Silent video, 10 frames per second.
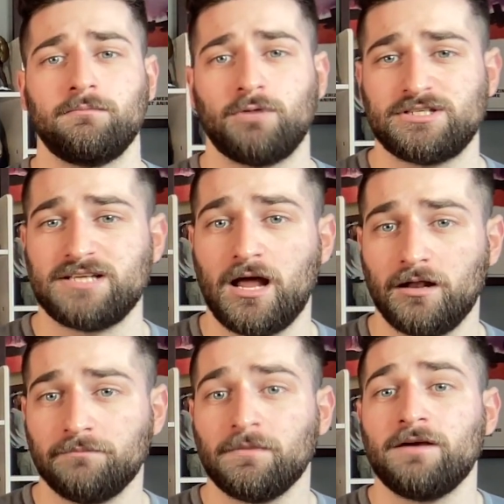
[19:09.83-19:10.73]

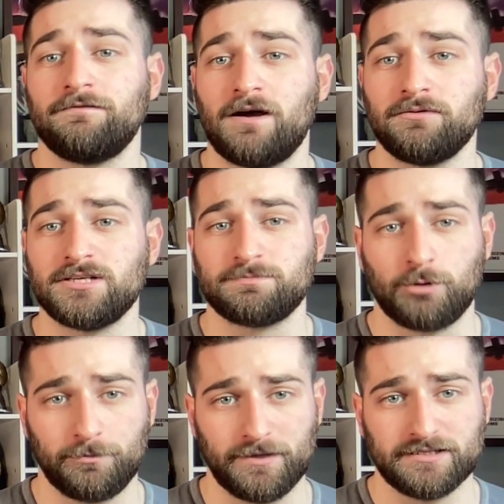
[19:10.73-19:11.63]
Marcel found his
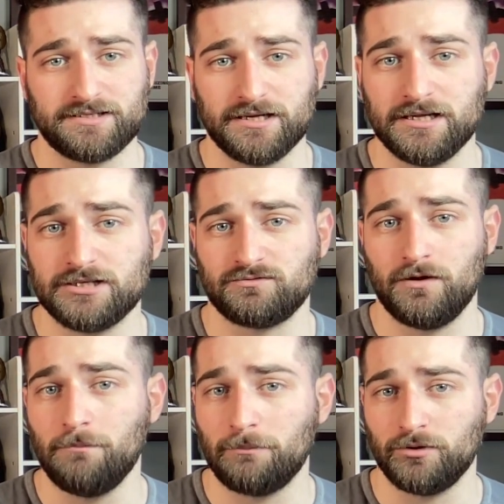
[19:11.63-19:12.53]
purpose in his
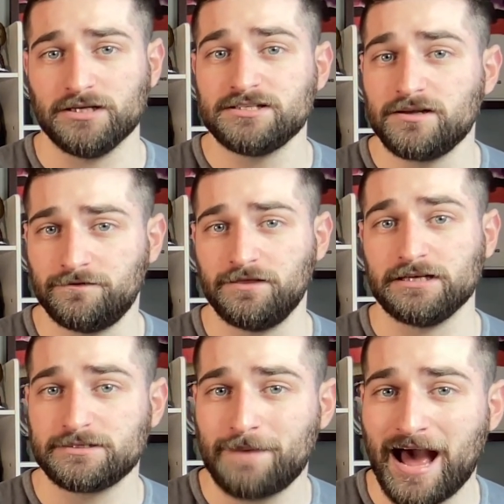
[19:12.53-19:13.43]
remembrance of
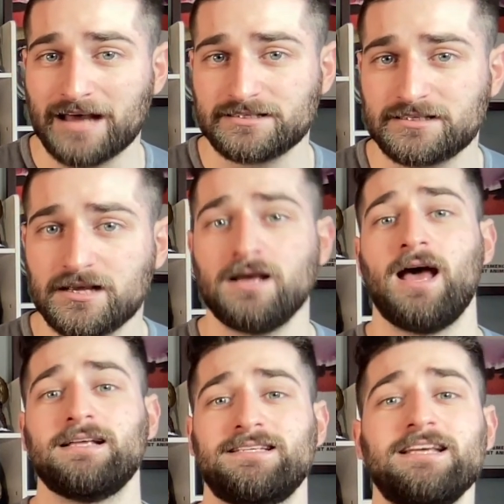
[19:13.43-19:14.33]
things past
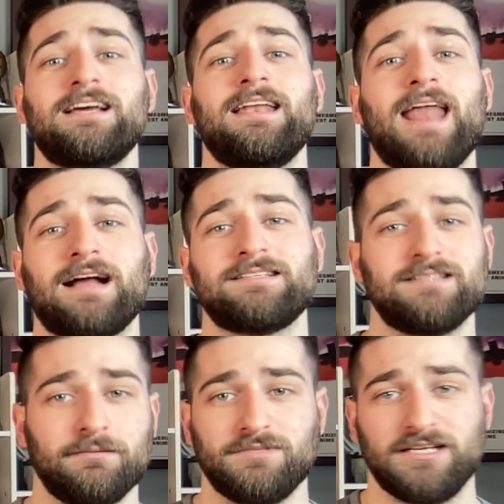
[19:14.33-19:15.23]
as he connects
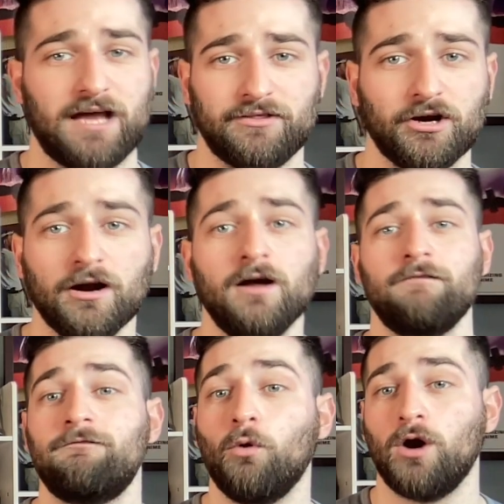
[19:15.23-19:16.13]
them together
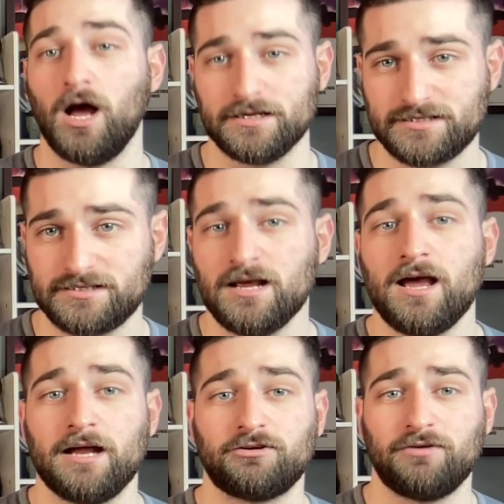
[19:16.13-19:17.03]
for us
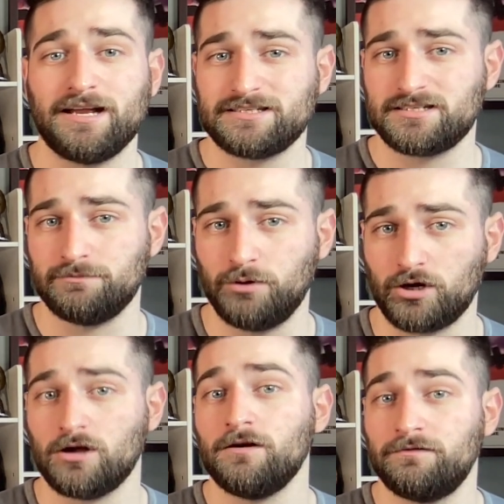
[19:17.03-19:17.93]
and creates the
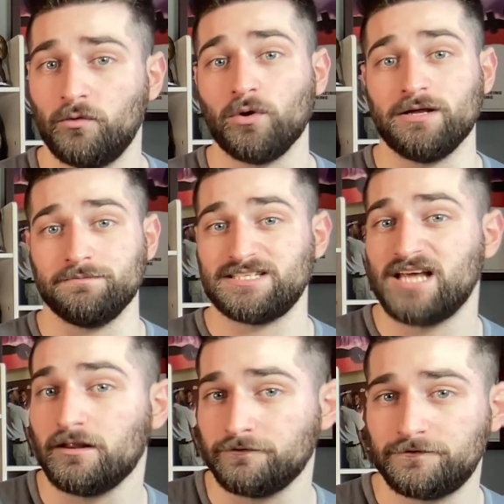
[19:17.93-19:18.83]
book for
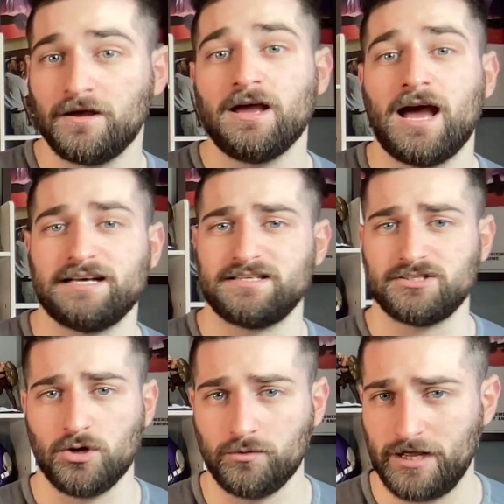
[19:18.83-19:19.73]
himself as
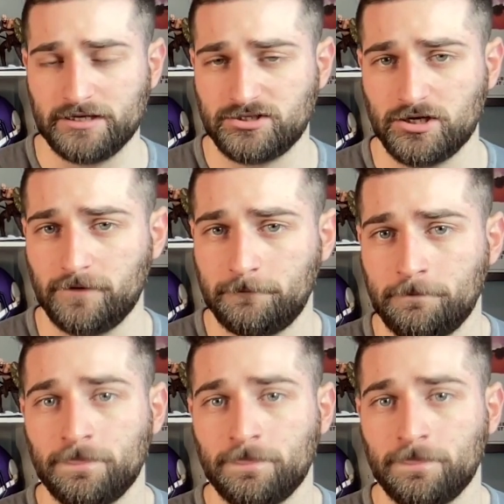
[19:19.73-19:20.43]
his own answer.